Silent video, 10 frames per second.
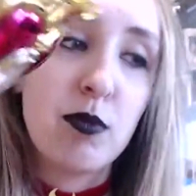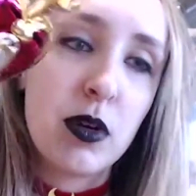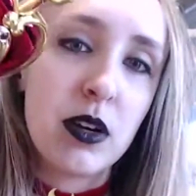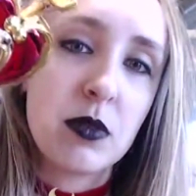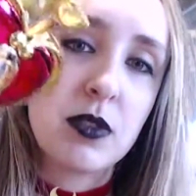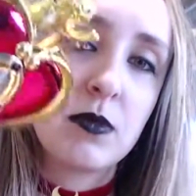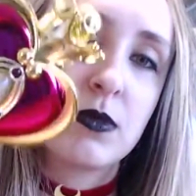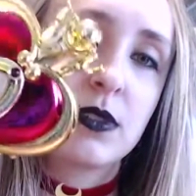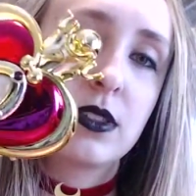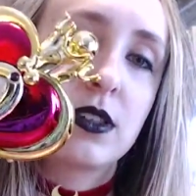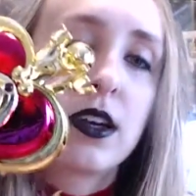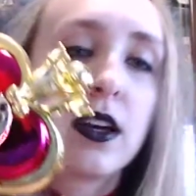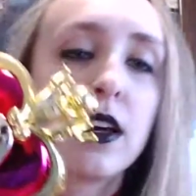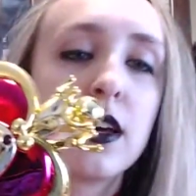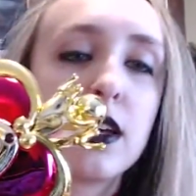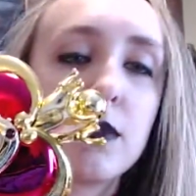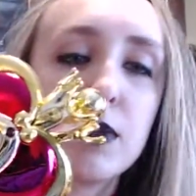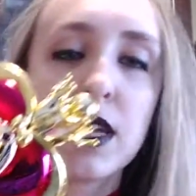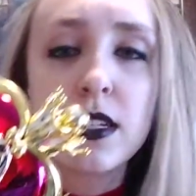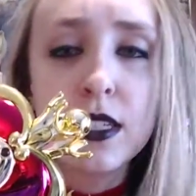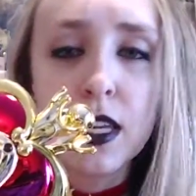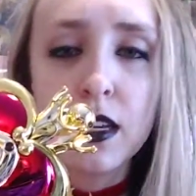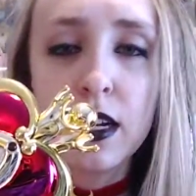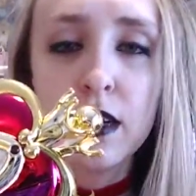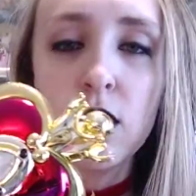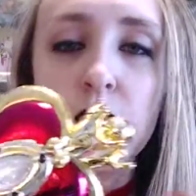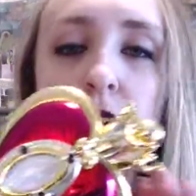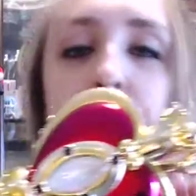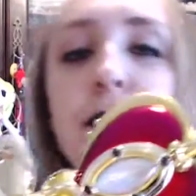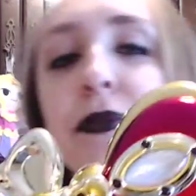problems, but that is neither here nor there.